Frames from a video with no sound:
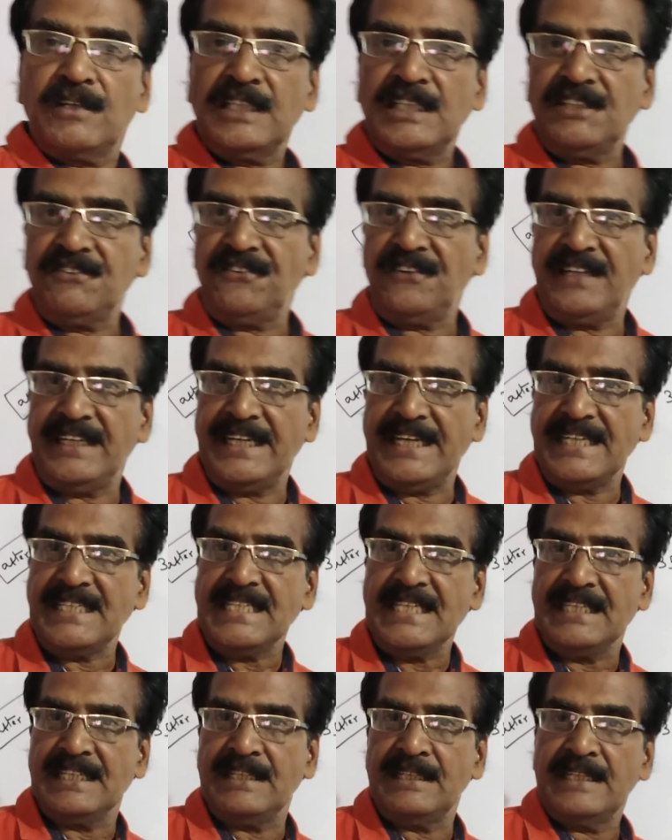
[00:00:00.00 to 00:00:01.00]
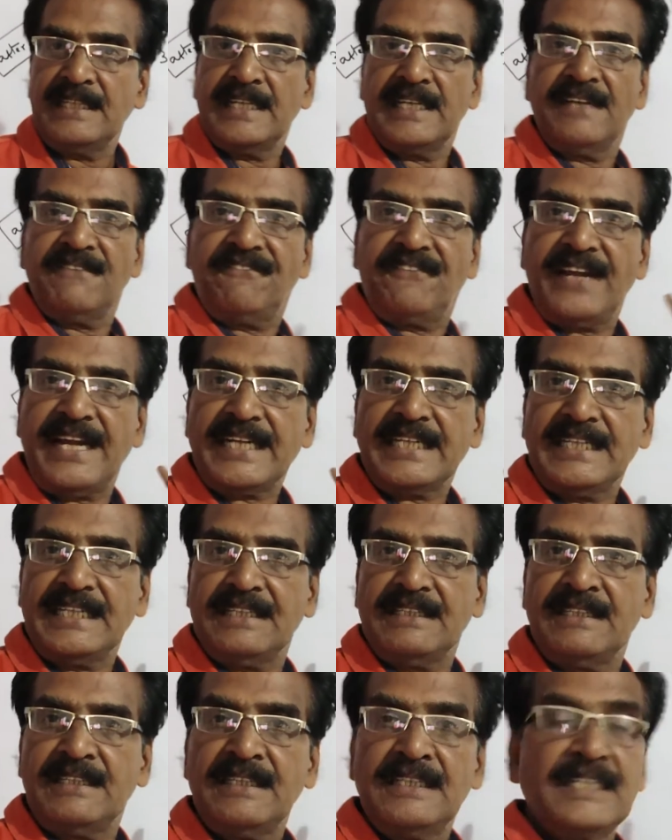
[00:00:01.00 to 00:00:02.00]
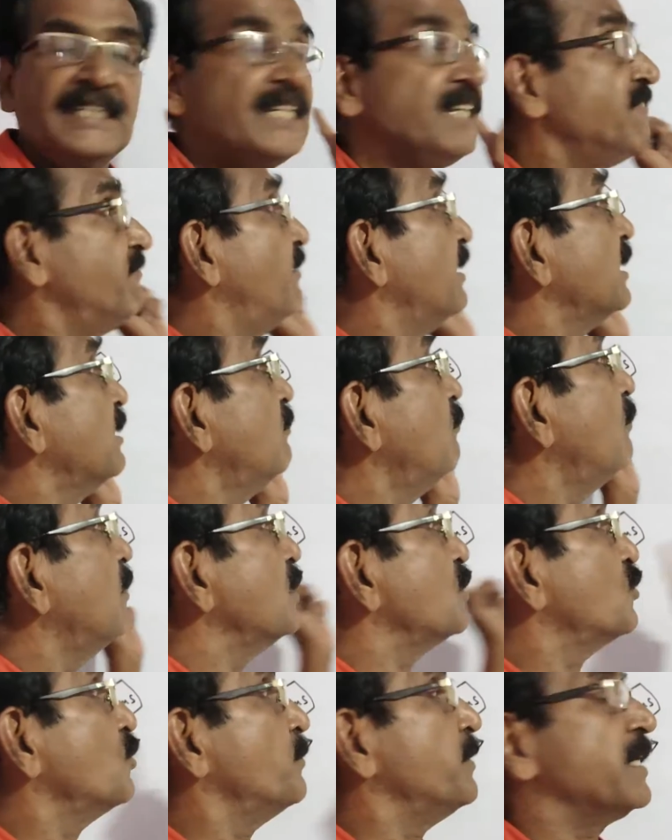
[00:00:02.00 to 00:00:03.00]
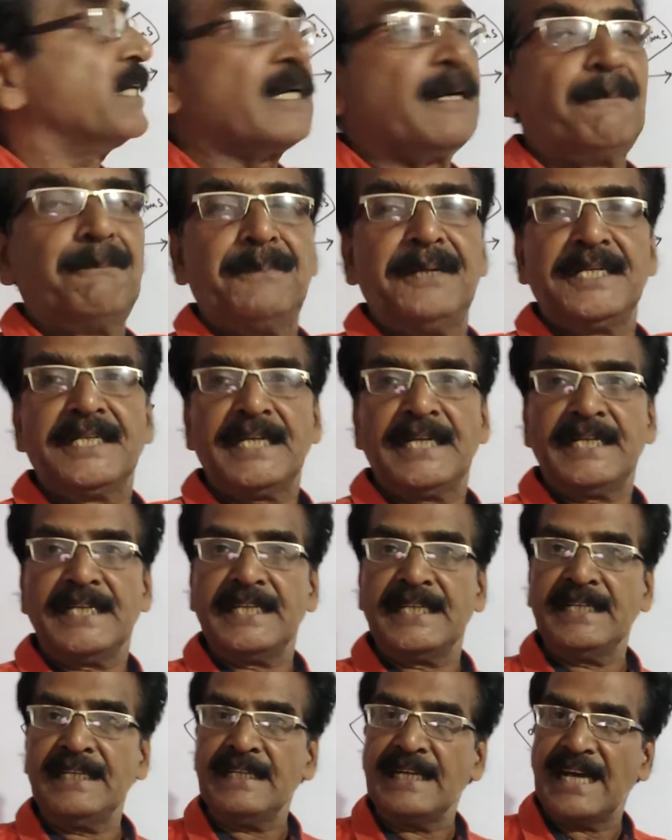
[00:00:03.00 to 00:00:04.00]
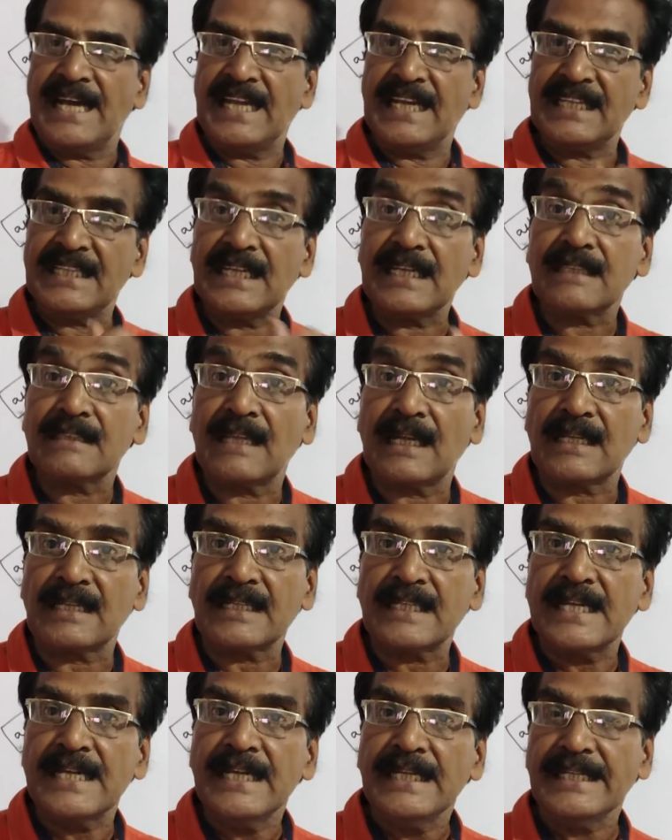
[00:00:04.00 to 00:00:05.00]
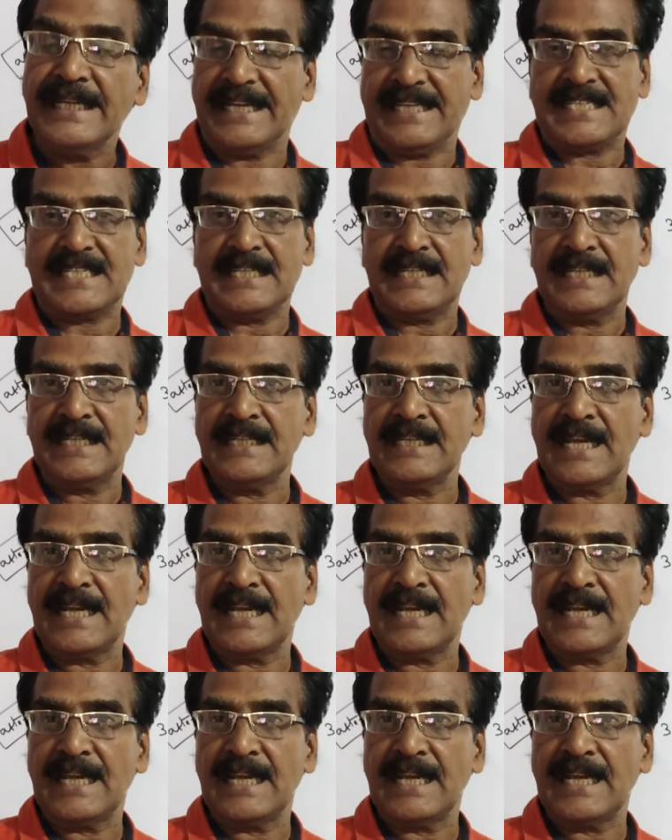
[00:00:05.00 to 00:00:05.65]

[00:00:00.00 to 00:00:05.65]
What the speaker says: 25 days, in fact, the work was to be completed in another 13 days.